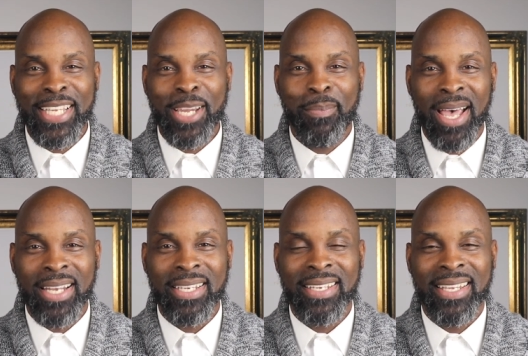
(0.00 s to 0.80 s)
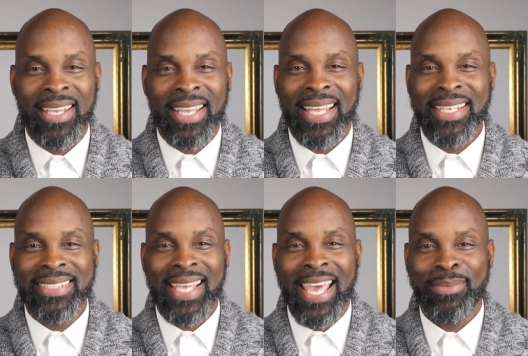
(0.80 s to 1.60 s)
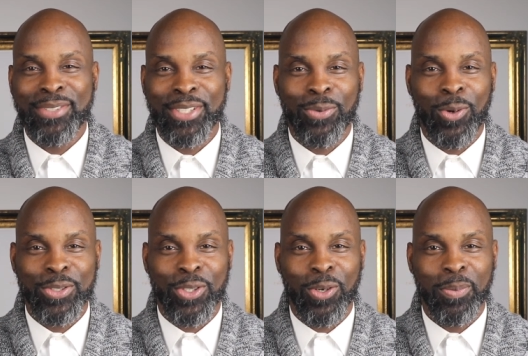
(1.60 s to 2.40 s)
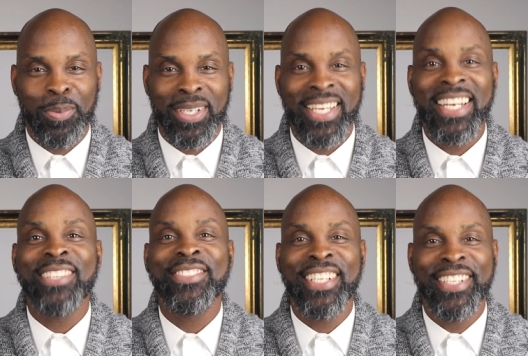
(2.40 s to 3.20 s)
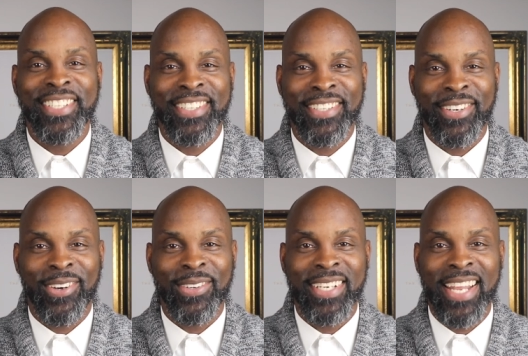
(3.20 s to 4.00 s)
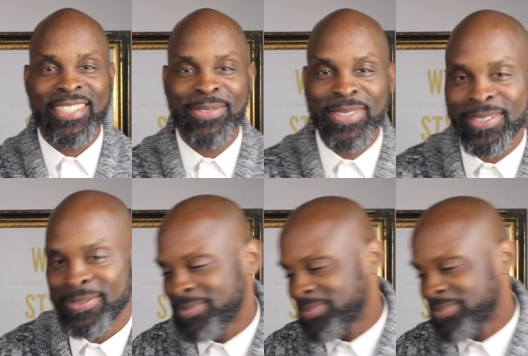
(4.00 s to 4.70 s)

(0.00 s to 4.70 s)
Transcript: think about it, and let's add them to your wardrobe. And I'll see you on the next one.